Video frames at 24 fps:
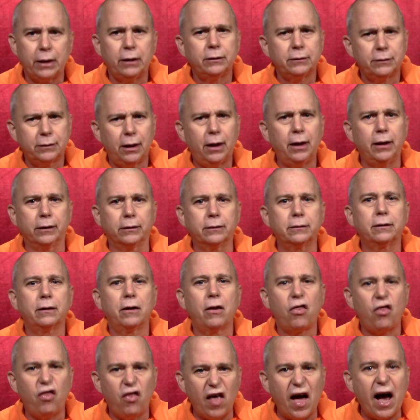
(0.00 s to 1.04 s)
Tat,
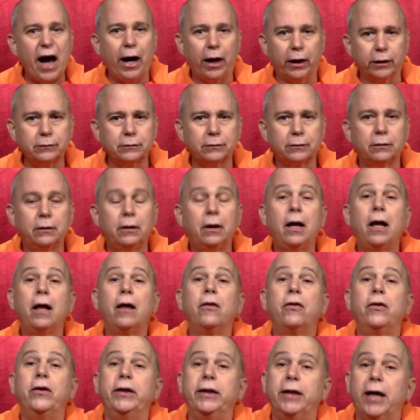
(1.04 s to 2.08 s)
that,
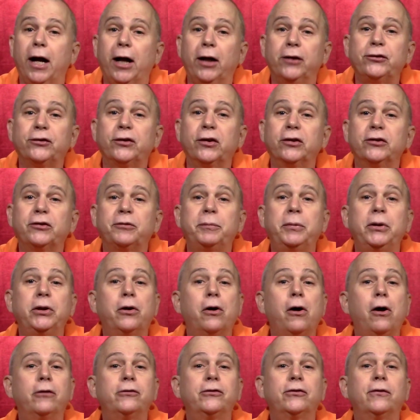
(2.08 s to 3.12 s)
the essence
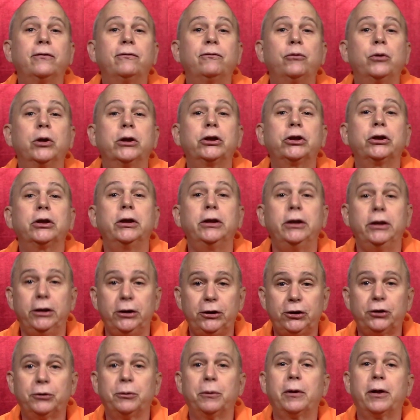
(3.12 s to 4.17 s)
because of which
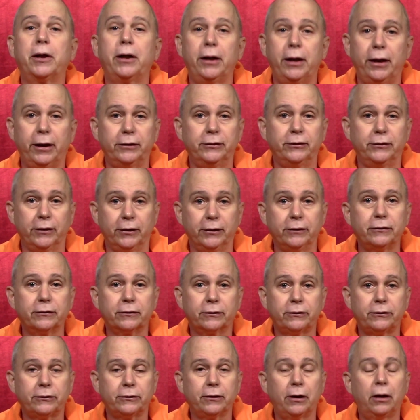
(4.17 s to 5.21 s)
Ishvara
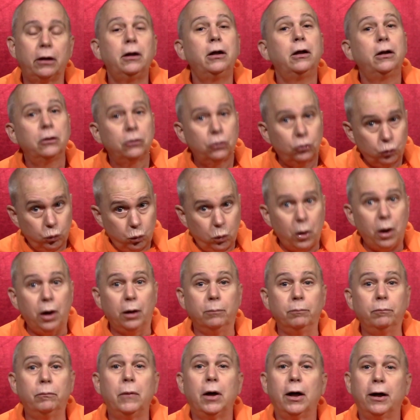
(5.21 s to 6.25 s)
exists,
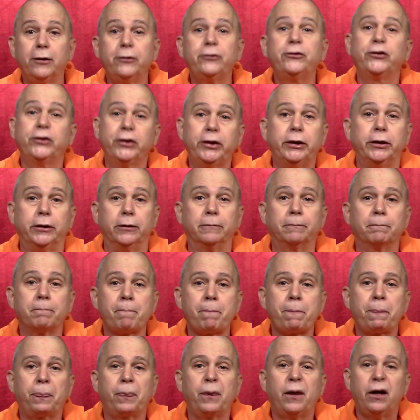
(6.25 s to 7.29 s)
Tvam Asi,
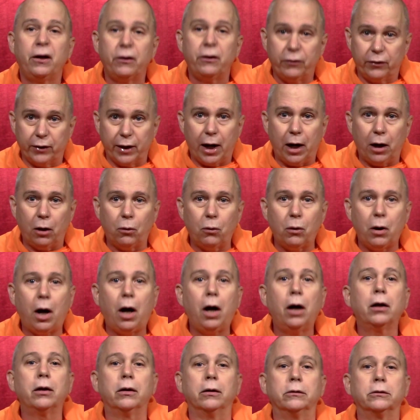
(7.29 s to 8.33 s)
thou
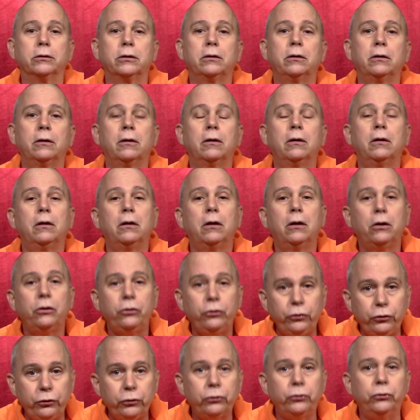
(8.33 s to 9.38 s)
art.
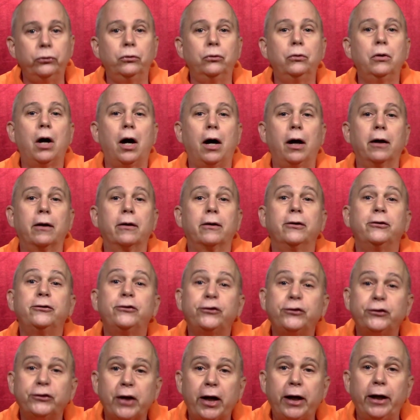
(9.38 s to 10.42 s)
You are the
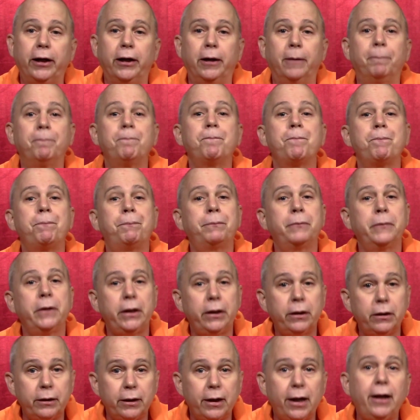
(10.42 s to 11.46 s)
same
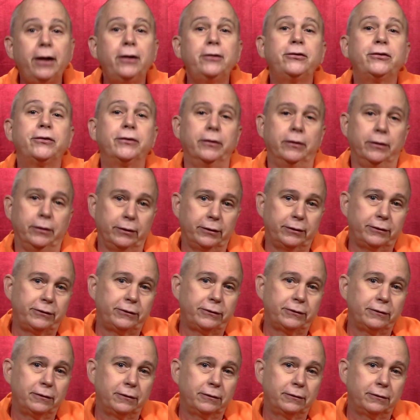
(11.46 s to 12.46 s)
in essence.